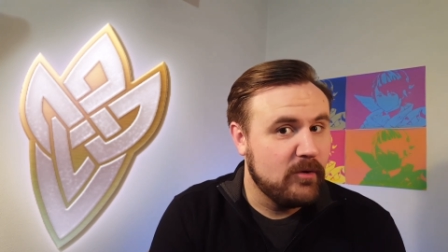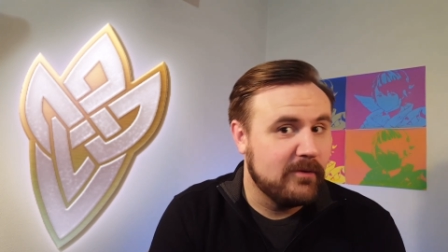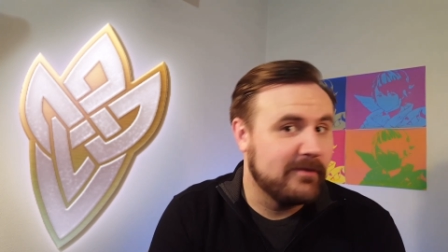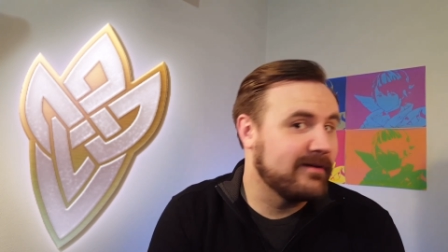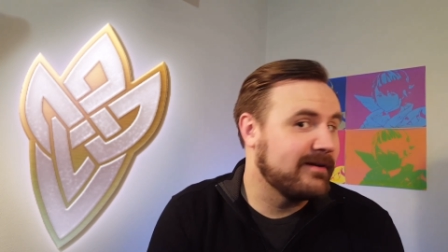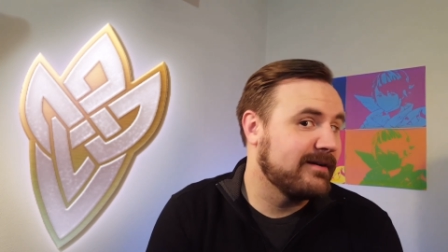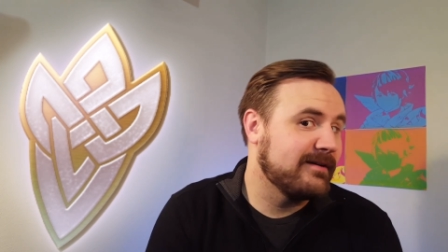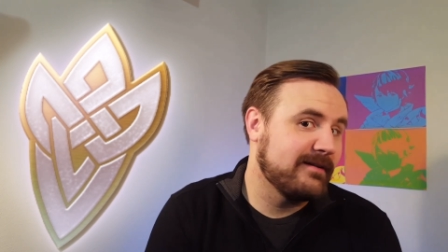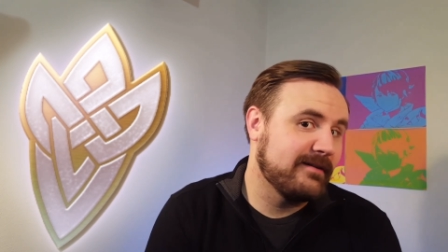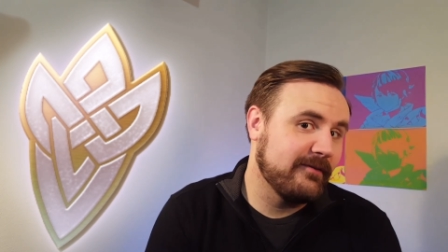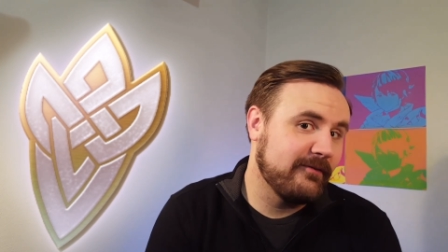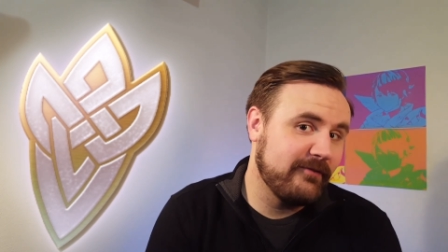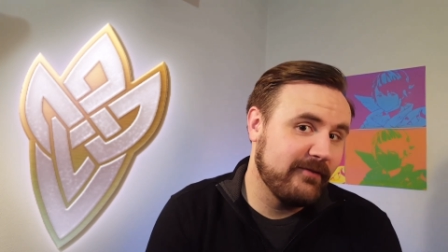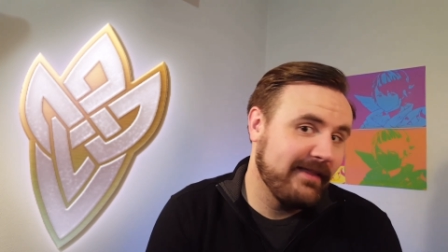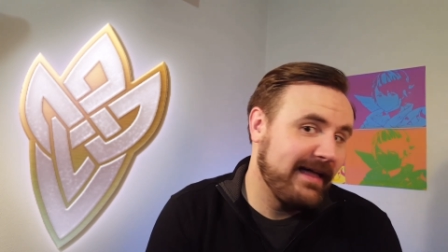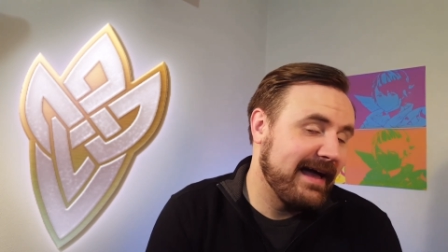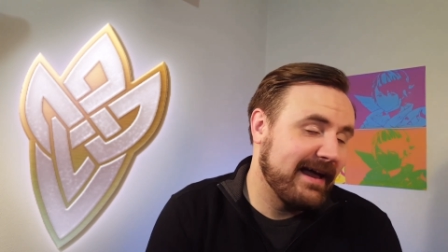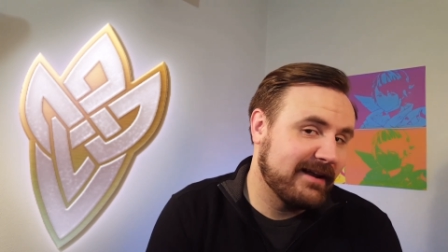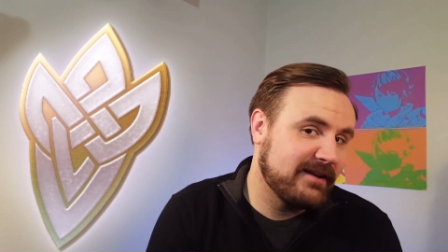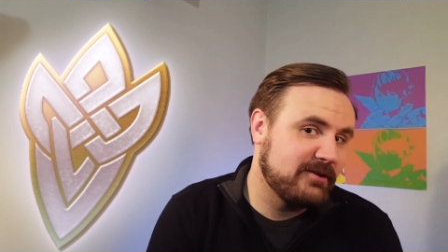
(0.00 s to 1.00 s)
or your
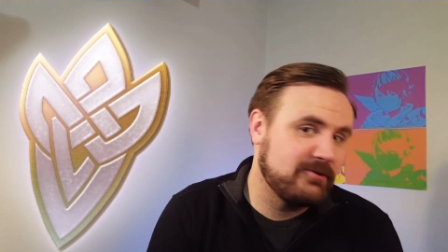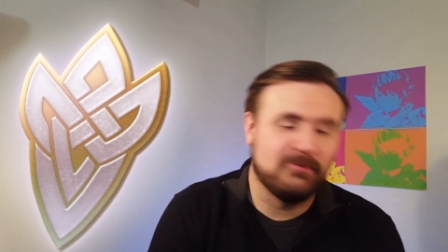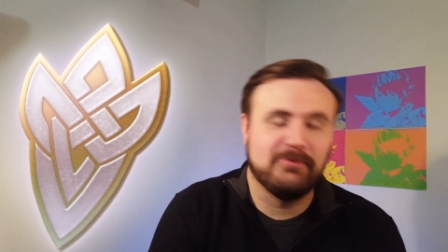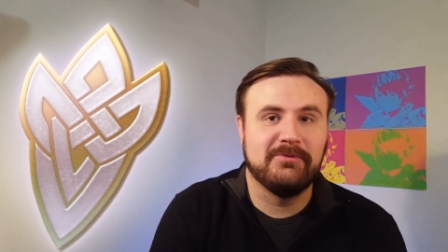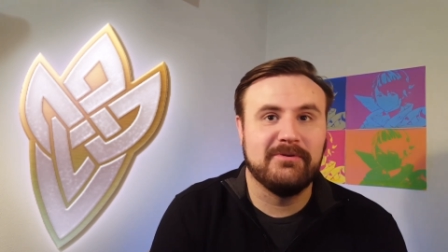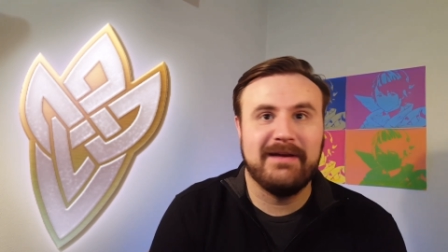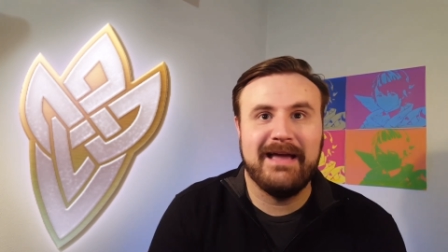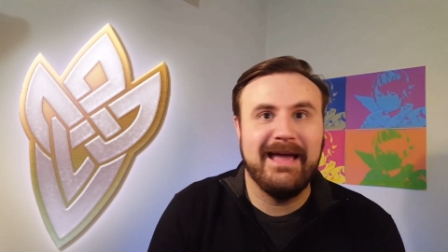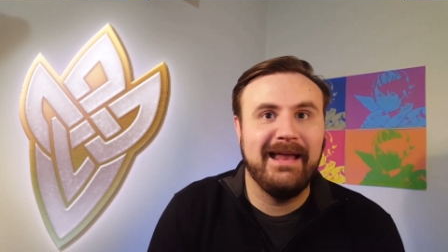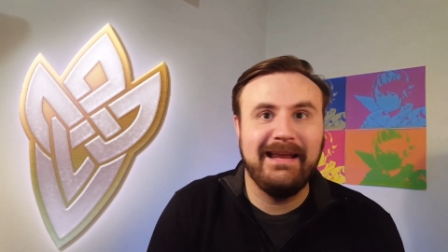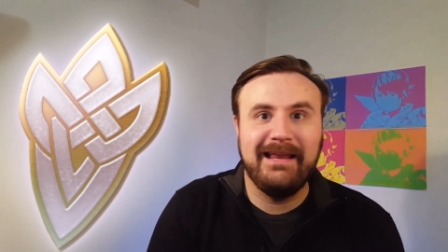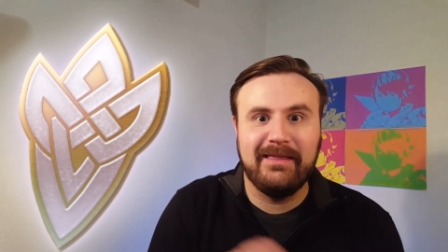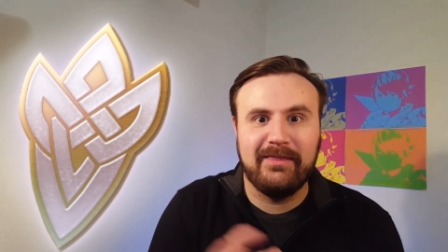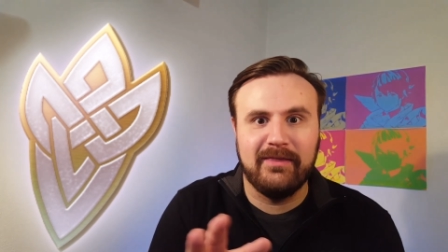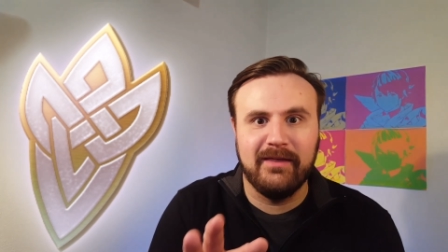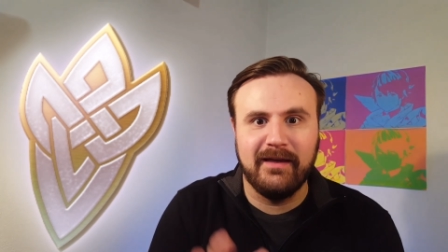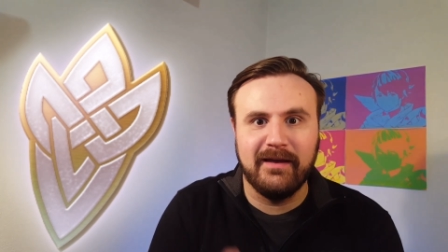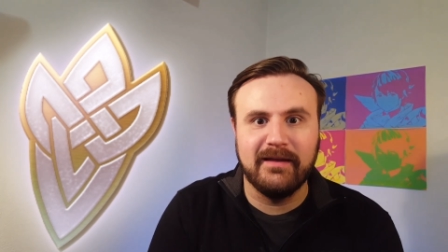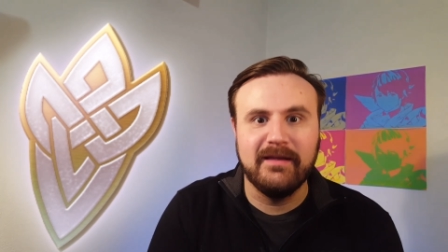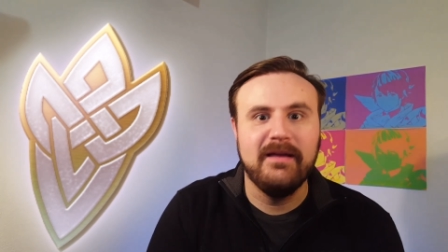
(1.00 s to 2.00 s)
deflect or
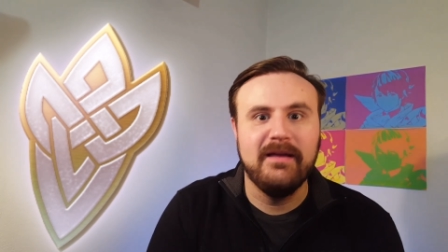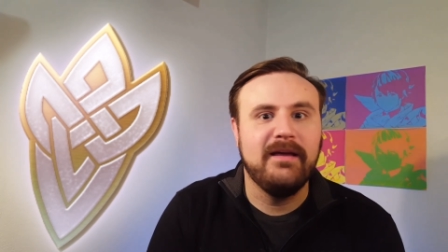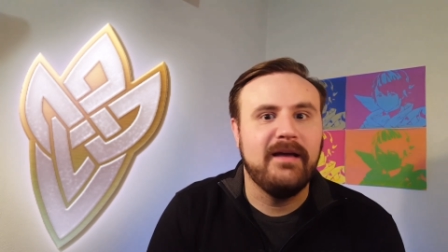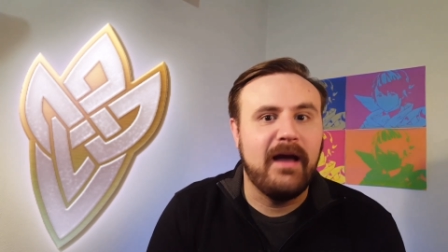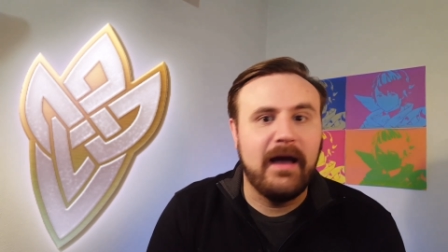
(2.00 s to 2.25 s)
anything.